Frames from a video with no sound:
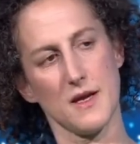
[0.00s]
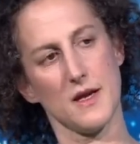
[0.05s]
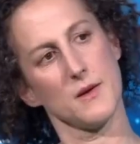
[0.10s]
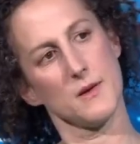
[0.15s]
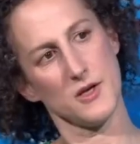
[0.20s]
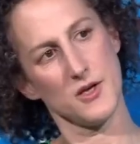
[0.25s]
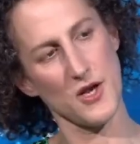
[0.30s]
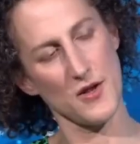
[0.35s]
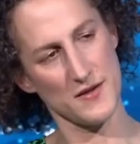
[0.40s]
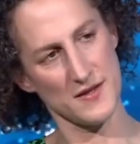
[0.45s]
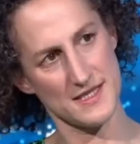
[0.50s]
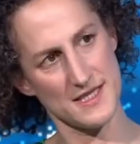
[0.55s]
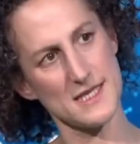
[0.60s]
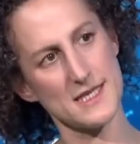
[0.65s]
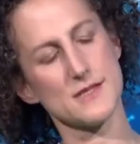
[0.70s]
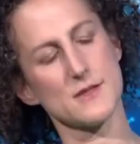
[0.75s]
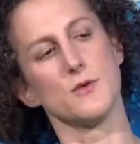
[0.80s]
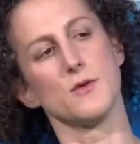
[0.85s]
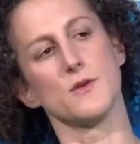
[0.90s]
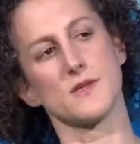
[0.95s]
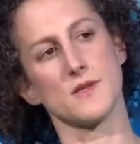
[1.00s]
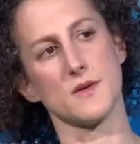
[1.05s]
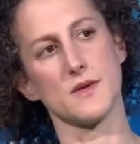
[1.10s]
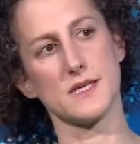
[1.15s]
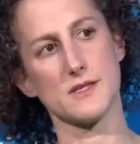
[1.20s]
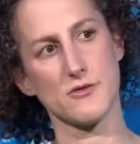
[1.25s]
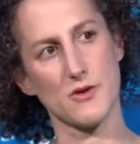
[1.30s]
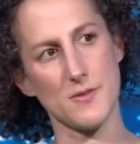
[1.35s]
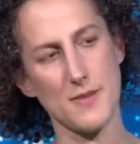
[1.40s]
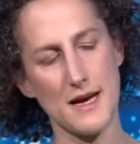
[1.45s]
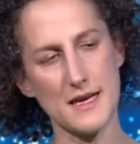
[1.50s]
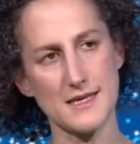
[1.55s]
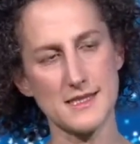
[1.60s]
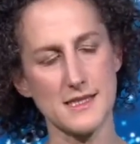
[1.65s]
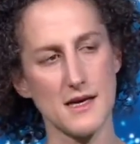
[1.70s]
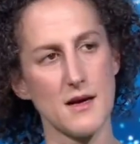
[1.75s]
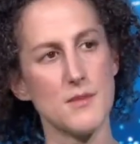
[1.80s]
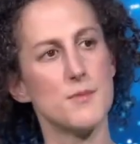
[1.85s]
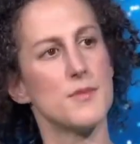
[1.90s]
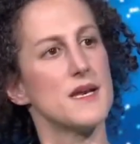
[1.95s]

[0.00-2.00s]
you know, the discourse on Israel-Palestine,